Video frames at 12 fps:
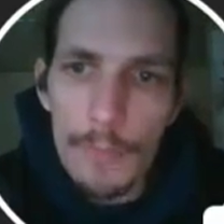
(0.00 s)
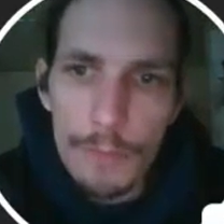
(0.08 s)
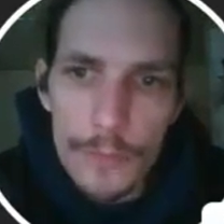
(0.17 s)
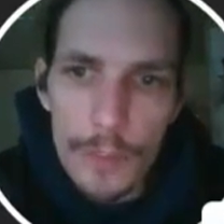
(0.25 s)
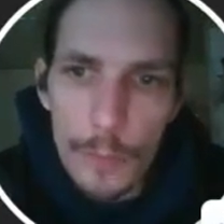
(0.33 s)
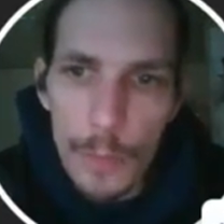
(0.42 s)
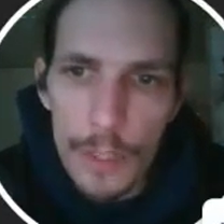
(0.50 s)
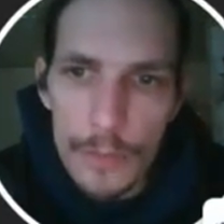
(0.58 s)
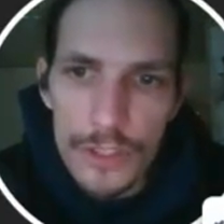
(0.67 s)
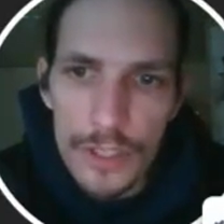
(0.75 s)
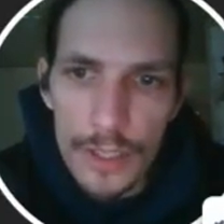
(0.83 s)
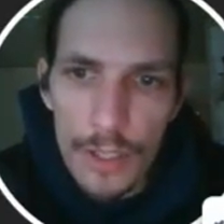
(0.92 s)

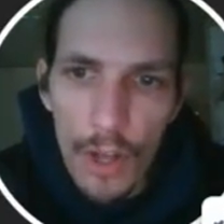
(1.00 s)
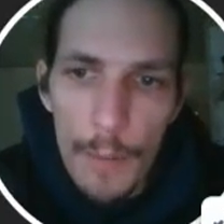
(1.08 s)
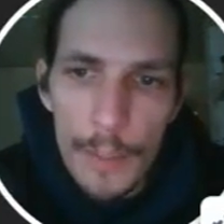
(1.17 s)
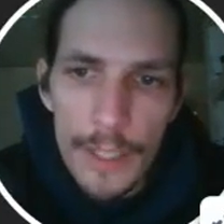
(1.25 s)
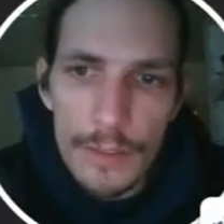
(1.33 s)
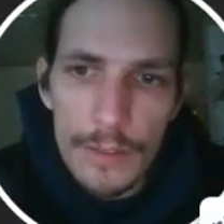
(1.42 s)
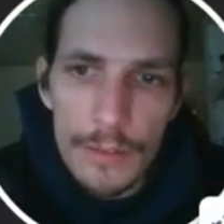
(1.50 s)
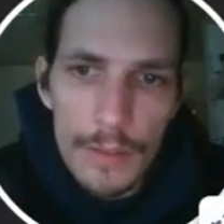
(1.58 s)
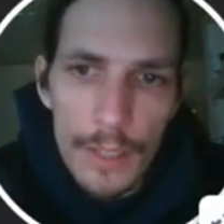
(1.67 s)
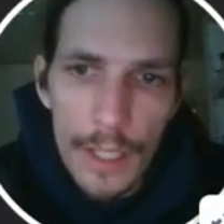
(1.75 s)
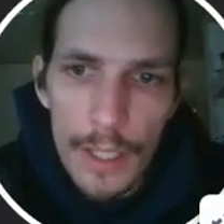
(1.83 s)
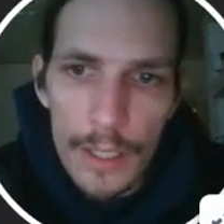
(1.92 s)
towards the comment
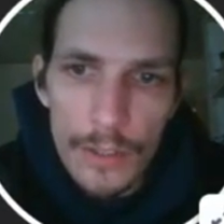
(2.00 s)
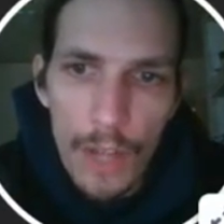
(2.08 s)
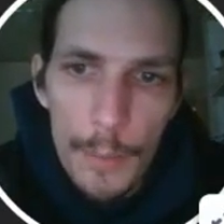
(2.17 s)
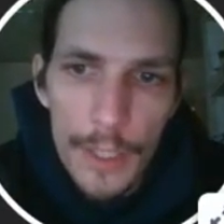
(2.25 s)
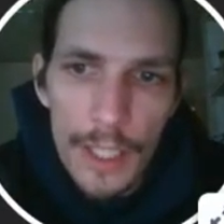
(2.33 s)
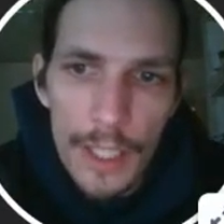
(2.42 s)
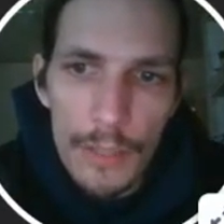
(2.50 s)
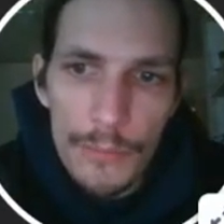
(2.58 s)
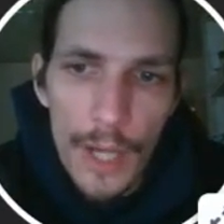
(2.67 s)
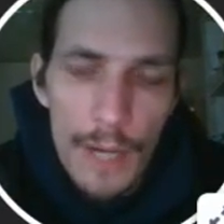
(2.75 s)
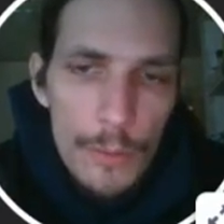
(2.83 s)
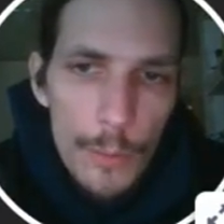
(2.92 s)
Dominator
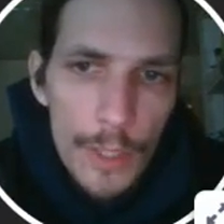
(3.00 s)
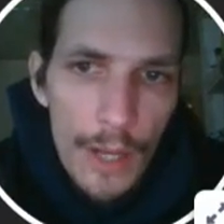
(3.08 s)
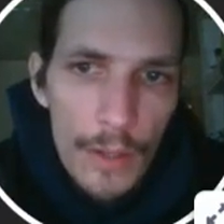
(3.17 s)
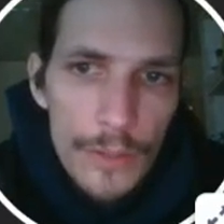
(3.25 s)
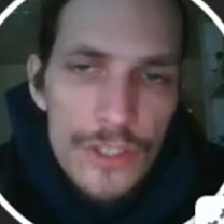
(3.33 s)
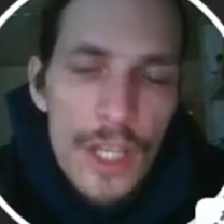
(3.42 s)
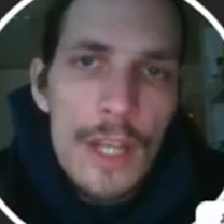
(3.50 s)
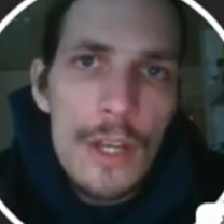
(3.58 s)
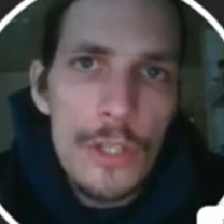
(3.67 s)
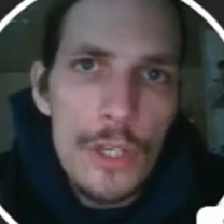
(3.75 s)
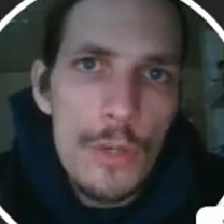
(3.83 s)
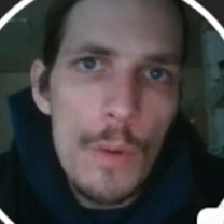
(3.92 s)
for everyone else,
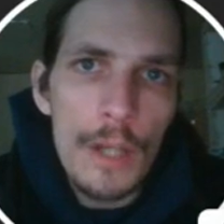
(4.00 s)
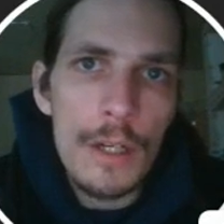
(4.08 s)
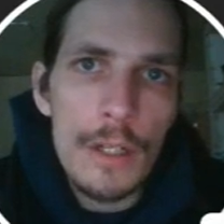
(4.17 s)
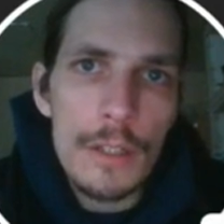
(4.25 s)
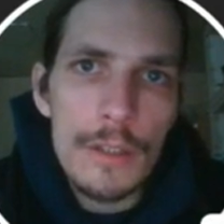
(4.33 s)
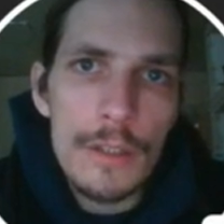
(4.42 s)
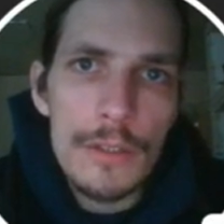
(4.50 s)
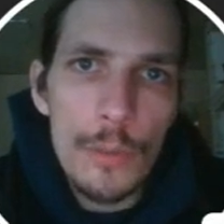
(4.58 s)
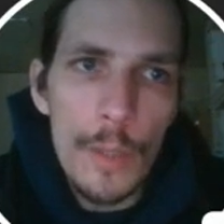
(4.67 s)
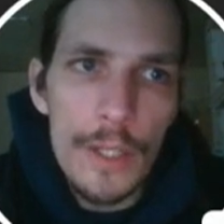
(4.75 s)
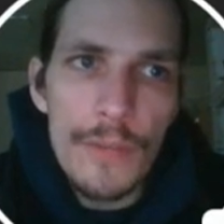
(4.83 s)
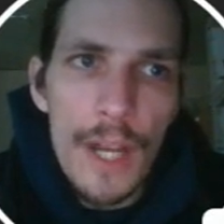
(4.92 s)
you earn
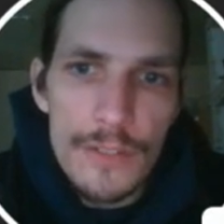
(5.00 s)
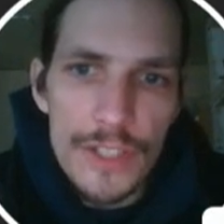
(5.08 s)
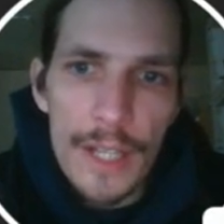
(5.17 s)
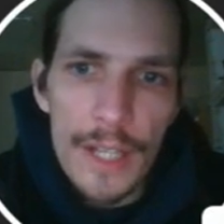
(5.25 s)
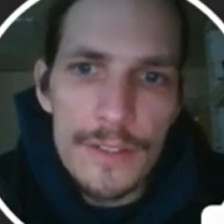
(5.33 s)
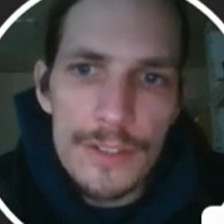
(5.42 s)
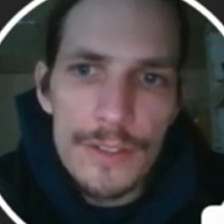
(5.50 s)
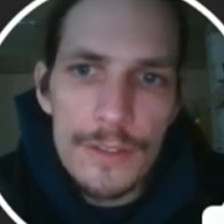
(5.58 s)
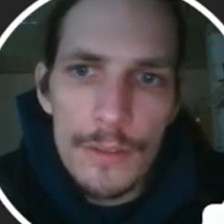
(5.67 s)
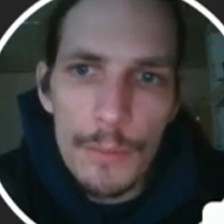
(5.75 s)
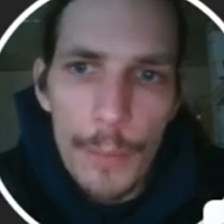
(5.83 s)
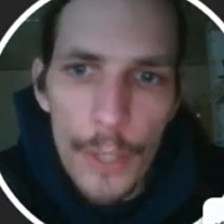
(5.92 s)
25 cents
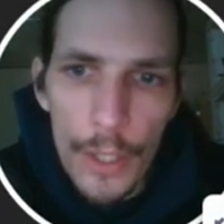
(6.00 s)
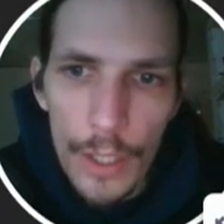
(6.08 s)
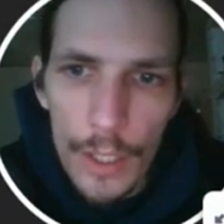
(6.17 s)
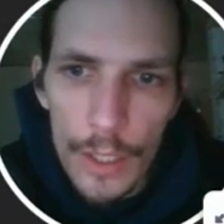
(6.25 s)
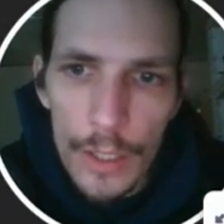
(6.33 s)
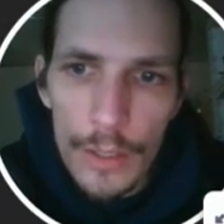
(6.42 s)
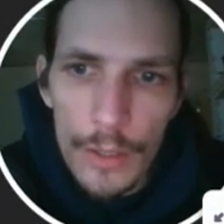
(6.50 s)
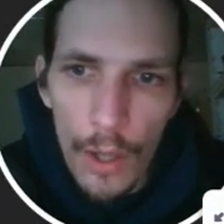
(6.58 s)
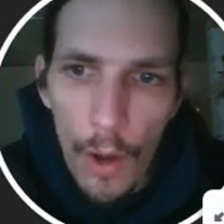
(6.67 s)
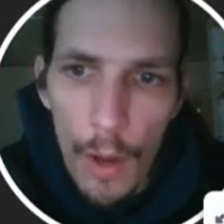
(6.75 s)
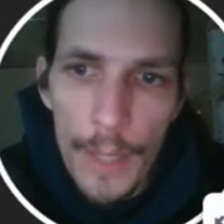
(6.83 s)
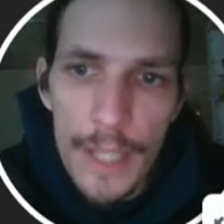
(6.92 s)
per
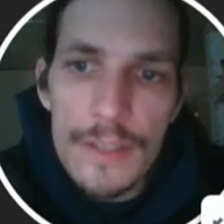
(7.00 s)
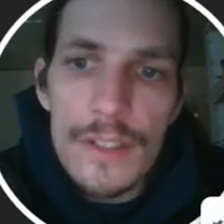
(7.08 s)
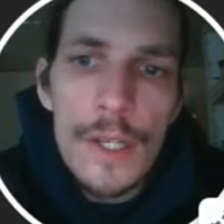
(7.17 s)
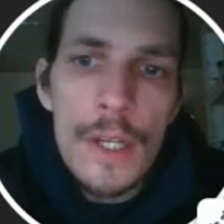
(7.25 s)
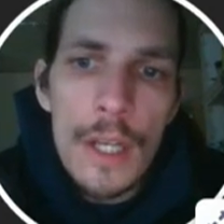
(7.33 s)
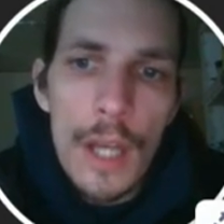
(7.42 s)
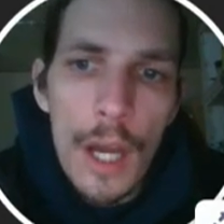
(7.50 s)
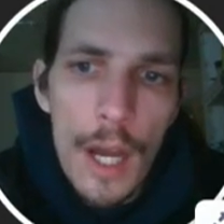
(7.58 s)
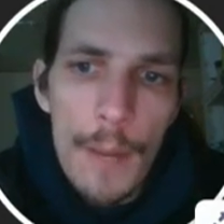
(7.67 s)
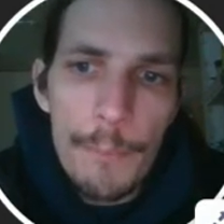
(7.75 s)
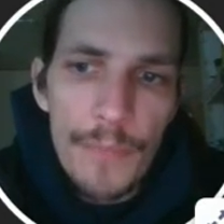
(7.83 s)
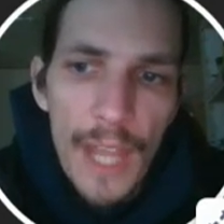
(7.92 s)
comment,
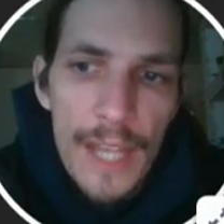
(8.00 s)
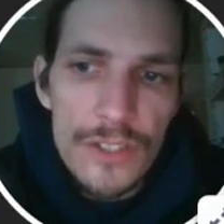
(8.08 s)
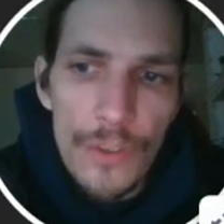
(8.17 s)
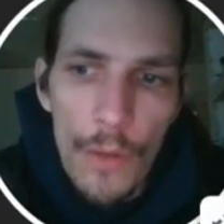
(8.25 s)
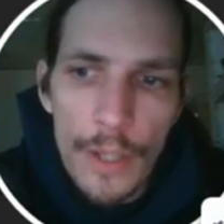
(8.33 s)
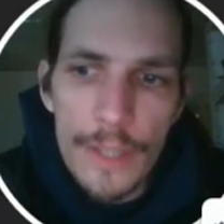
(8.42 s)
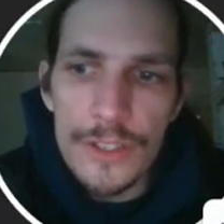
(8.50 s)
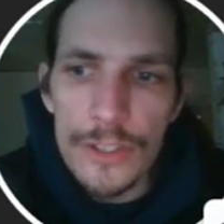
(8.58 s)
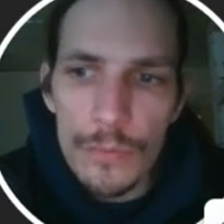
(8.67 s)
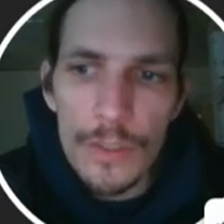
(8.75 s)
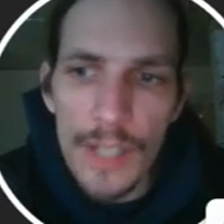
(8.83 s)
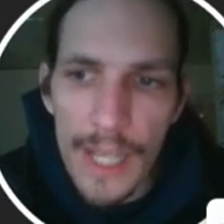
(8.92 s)
as long as
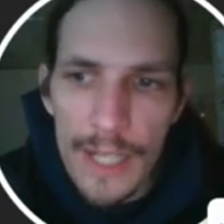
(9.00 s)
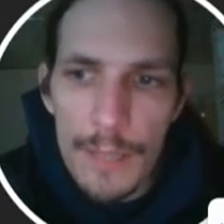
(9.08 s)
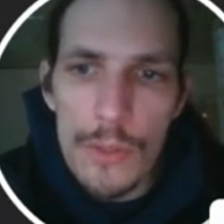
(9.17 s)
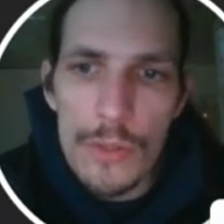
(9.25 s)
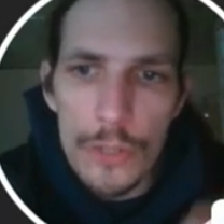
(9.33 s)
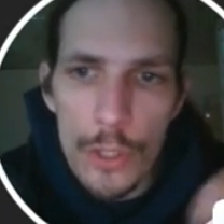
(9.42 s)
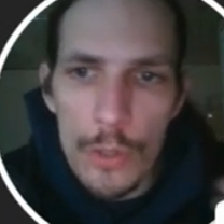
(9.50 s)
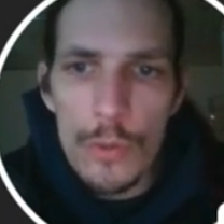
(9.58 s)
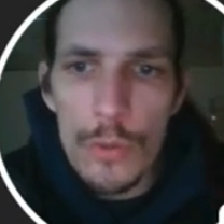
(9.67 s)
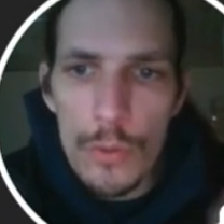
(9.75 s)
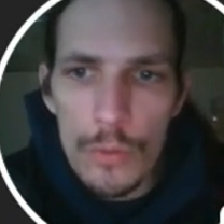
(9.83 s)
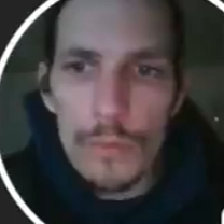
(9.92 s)
it's relatable
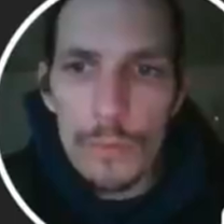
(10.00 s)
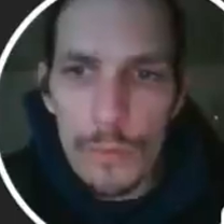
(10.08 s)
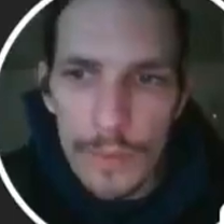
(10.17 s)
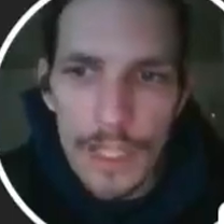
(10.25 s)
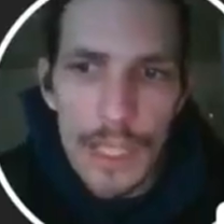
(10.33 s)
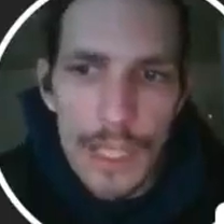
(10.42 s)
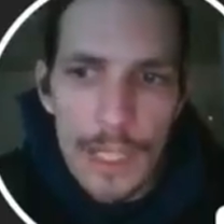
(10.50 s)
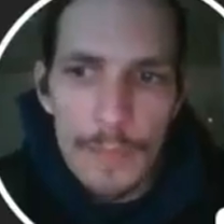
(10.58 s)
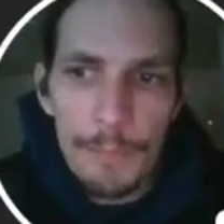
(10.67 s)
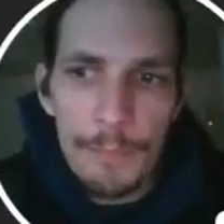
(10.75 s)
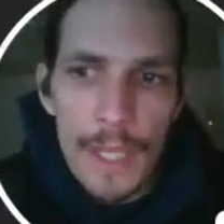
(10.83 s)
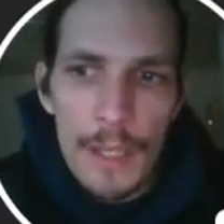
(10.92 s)
to
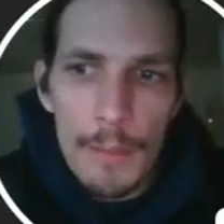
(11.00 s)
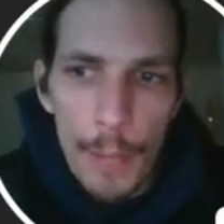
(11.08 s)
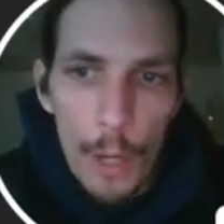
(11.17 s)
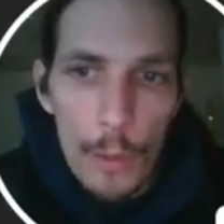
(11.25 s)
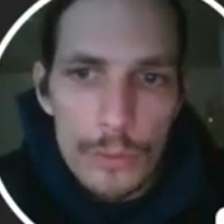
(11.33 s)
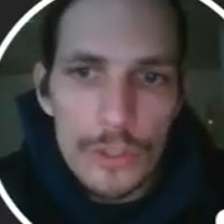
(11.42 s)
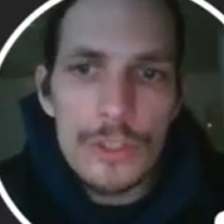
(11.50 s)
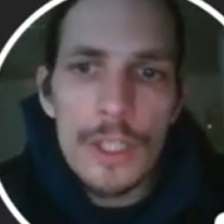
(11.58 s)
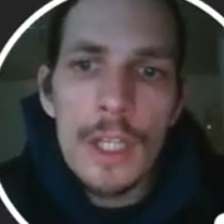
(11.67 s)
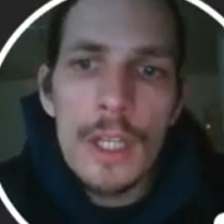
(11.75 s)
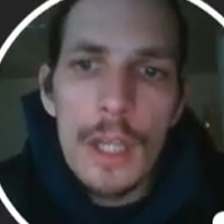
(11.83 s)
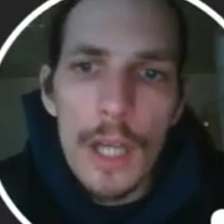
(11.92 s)
the post.
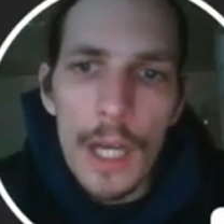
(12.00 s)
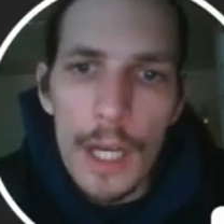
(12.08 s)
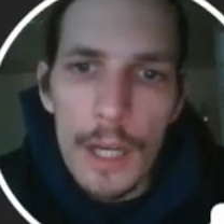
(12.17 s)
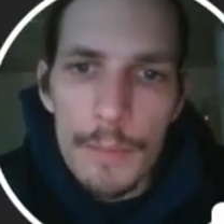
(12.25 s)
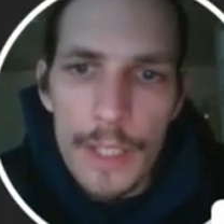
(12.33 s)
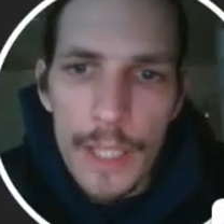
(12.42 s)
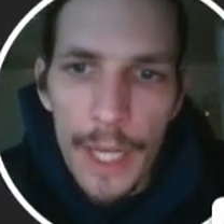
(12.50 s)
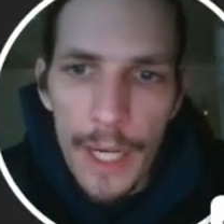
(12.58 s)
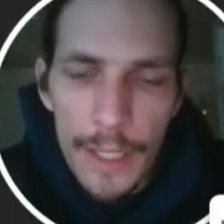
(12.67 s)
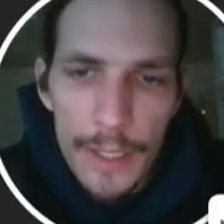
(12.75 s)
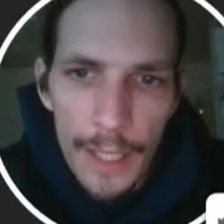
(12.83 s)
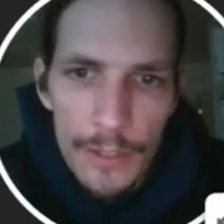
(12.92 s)
You
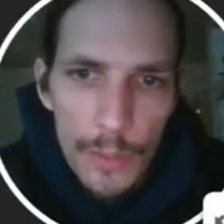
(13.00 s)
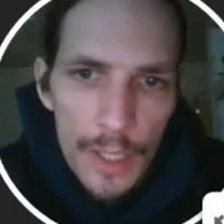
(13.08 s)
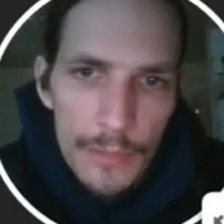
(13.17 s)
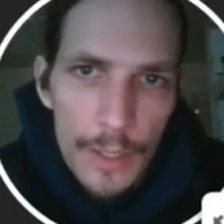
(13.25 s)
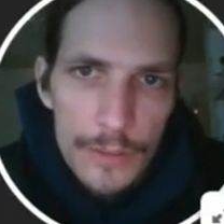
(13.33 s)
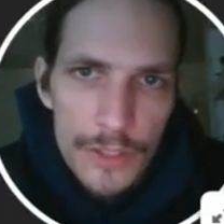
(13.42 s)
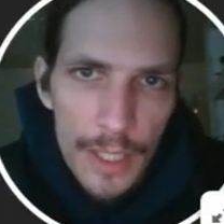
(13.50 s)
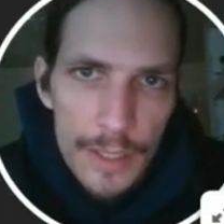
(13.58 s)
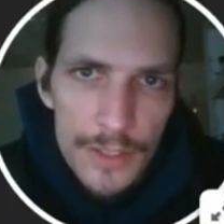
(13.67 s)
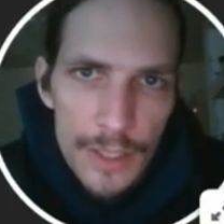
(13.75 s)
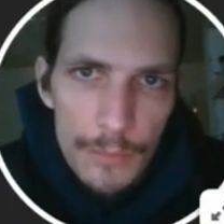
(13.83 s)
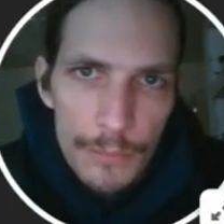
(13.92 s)
can't get 25
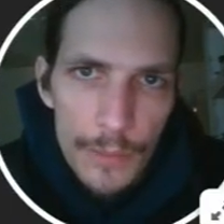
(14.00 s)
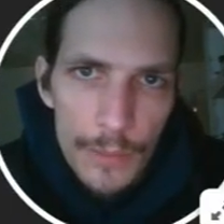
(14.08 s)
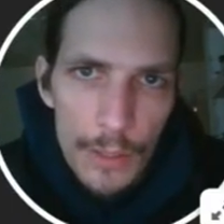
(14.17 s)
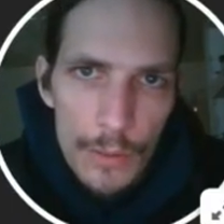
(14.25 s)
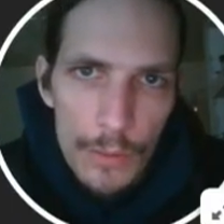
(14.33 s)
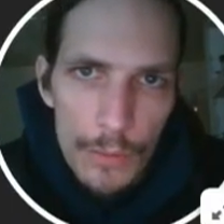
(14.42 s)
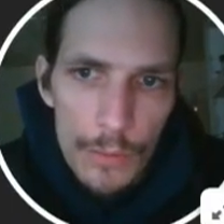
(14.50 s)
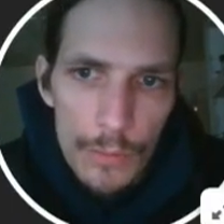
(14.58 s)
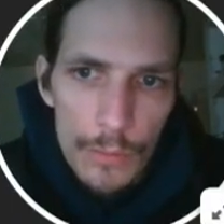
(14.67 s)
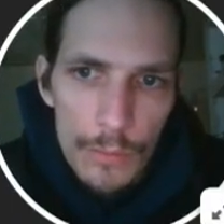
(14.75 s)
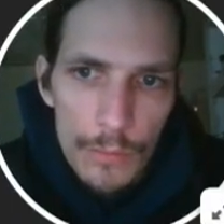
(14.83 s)
cents if you